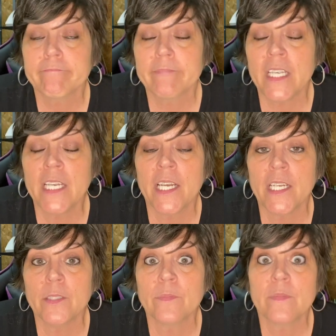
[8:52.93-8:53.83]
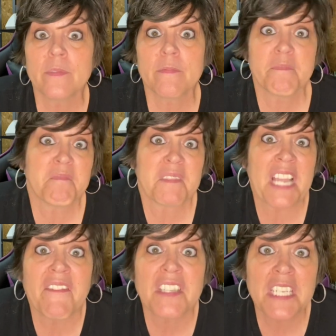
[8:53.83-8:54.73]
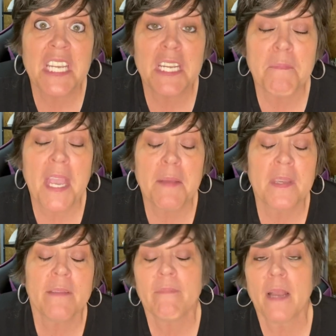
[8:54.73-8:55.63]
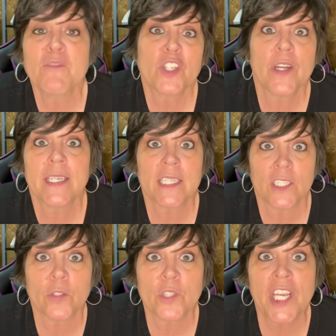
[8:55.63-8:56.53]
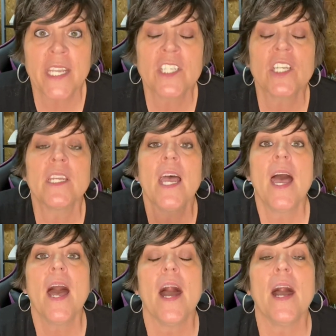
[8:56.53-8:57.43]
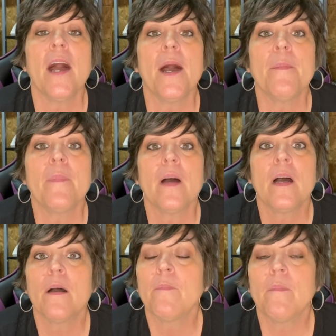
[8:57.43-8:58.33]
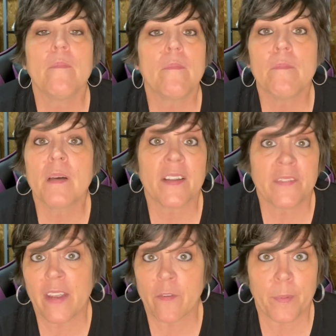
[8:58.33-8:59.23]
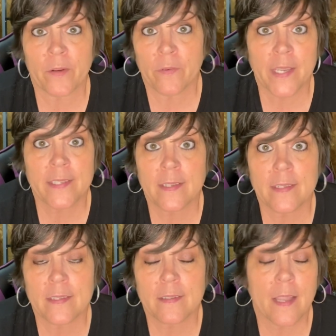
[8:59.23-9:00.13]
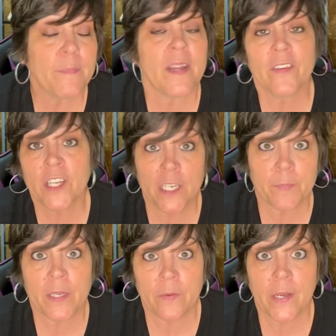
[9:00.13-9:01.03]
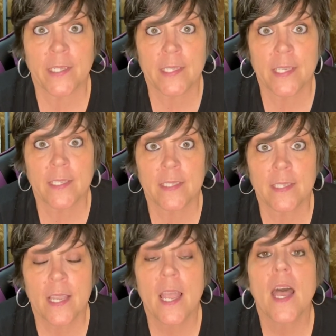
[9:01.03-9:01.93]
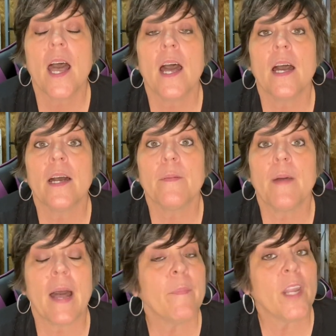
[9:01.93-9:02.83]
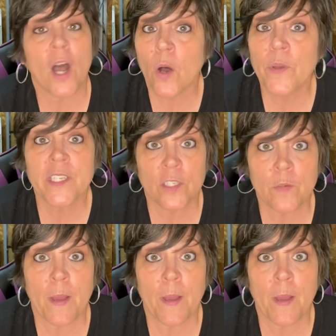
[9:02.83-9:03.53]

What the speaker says: 17 maybe. I'm sure I did a little changing. But I've never been a racist. I'm never going to be a racist. I'm going to always do my